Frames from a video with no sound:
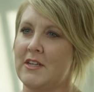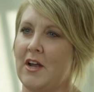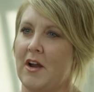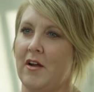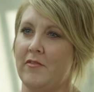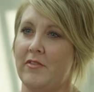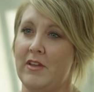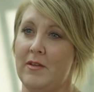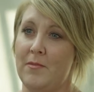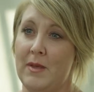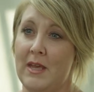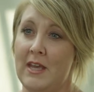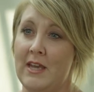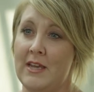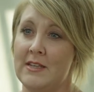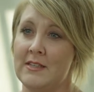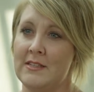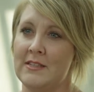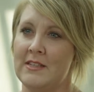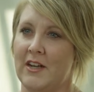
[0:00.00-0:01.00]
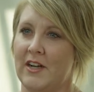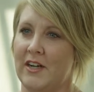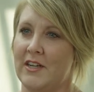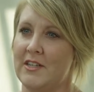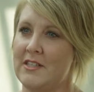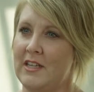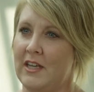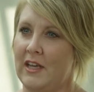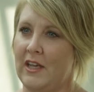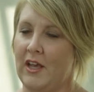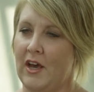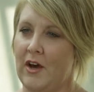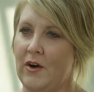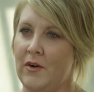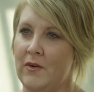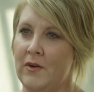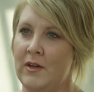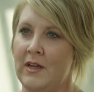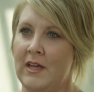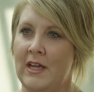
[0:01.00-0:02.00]
our VPs, and our
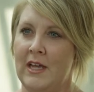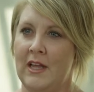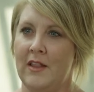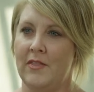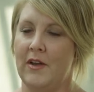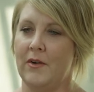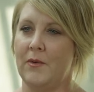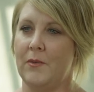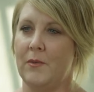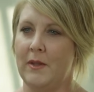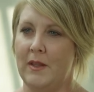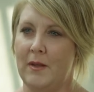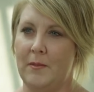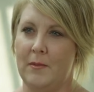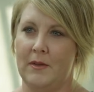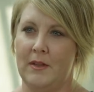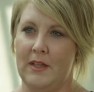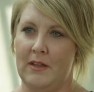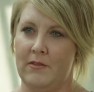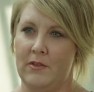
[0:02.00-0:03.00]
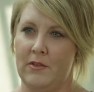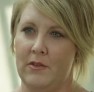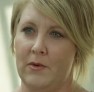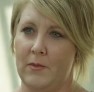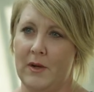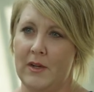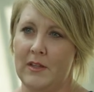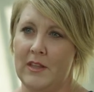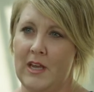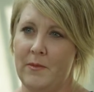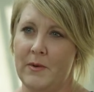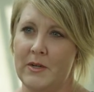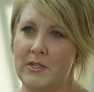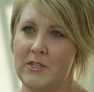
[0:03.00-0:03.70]
CEO that really believe in the work that we're